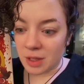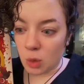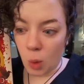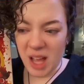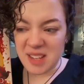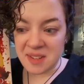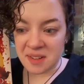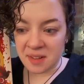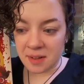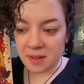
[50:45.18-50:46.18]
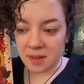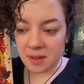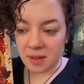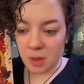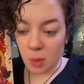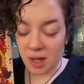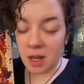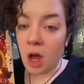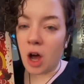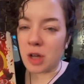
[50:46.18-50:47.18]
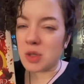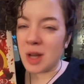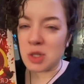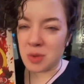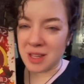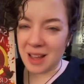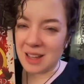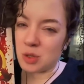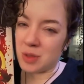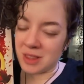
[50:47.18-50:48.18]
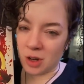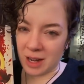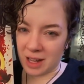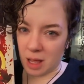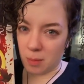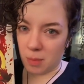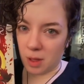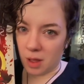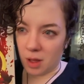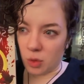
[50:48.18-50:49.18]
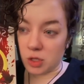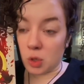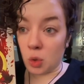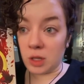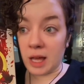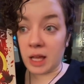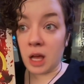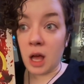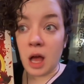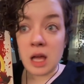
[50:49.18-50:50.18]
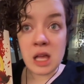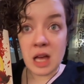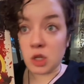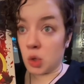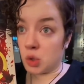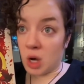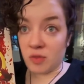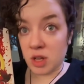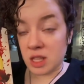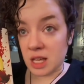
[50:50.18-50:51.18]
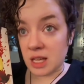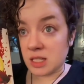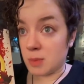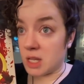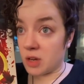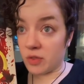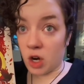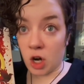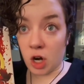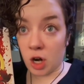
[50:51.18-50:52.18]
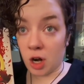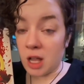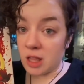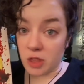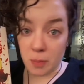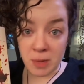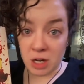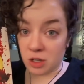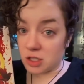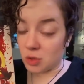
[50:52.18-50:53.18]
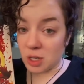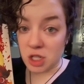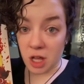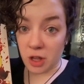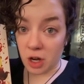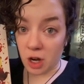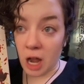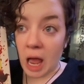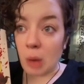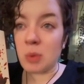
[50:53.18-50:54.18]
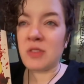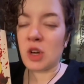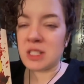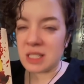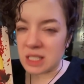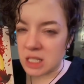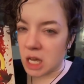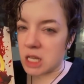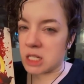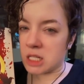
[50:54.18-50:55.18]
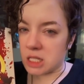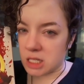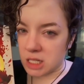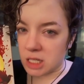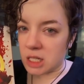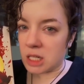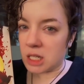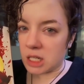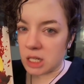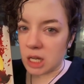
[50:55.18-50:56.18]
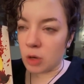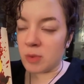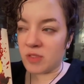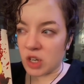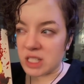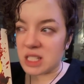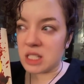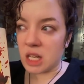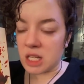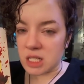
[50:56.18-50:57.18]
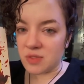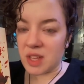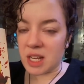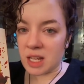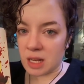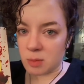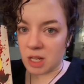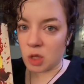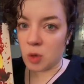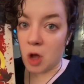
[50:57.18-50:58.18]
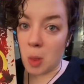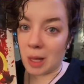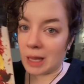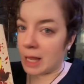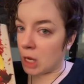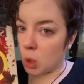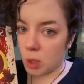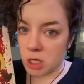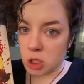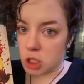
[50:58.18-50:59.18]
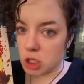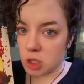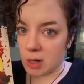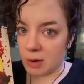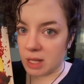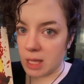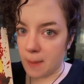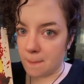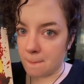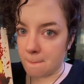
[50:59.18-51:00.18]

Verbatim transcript: what? What? Also, I do think I do think they're endgame. This whole like he had to go through everything to be here for her. They're mirrors to each other. I would be very stunned. I would be very stunned if they didn't end up together with all the language surrounding them.